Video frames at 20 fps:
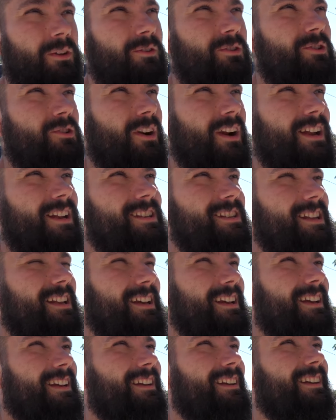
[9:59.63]
you
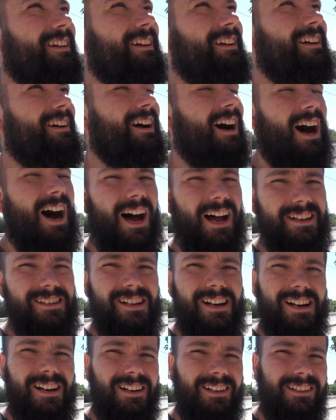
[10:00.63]
translate hot
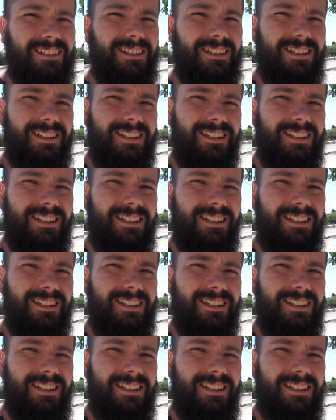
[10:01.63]
dog